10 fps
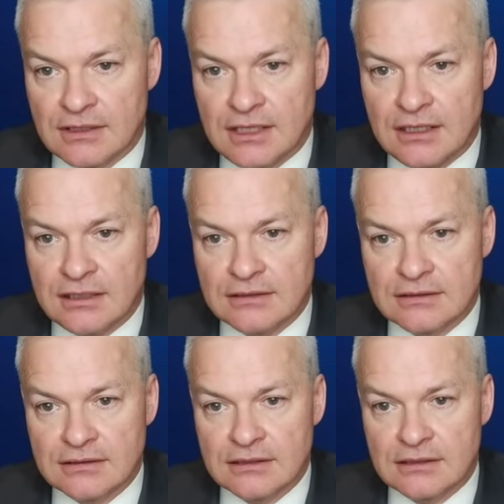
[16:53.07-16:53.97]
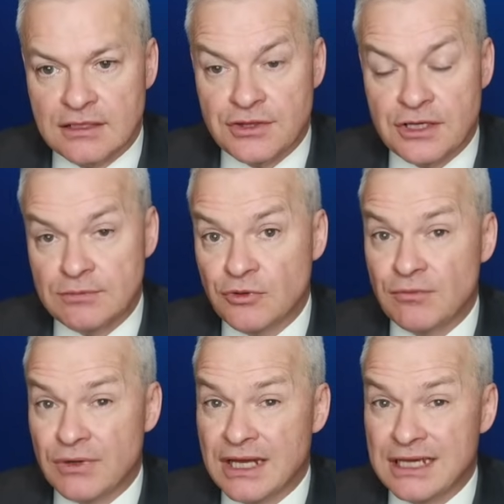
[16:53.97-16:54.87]
then a
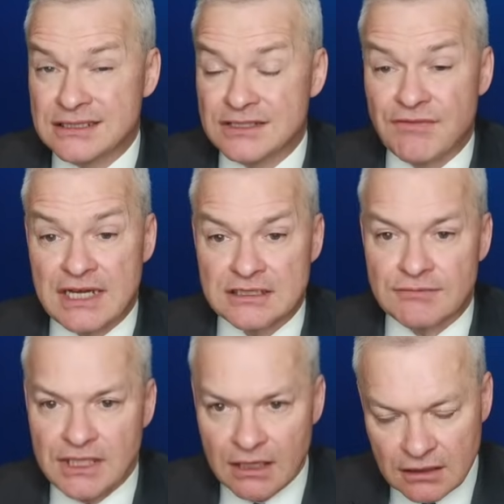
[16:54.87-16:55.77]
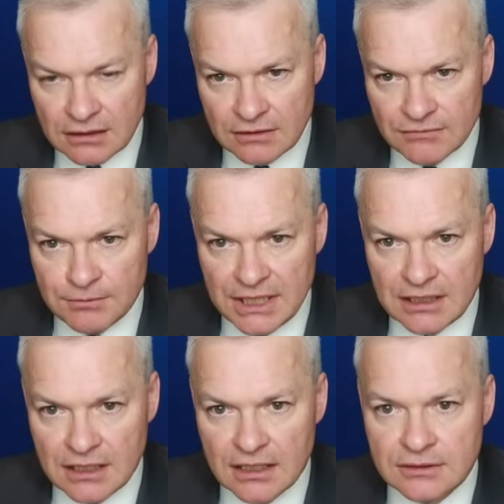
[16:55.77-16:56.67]
30-point play is effectively half a
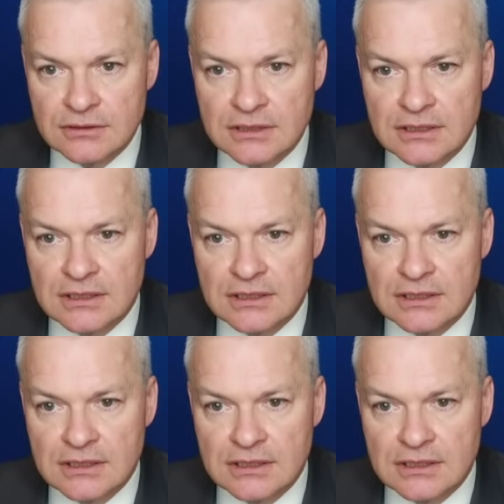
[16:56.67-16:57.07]
bingo,